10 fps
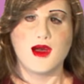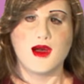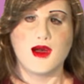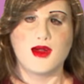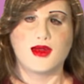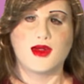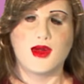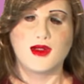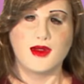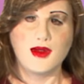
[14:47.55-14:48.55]
For
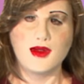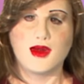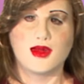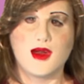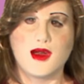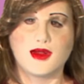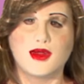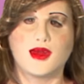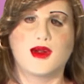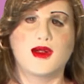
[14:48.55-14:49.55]
my silicone
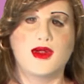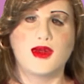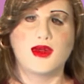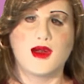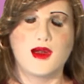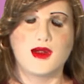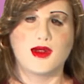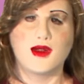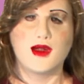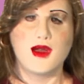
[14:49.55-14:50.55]
masks, what I do is I
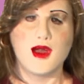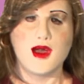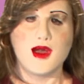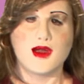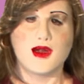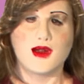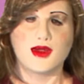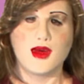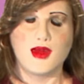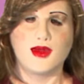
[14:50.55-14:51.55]
actually cut a
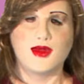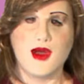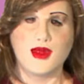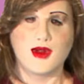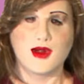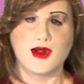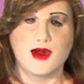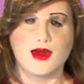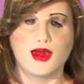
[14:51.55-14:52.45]
strip of fabric,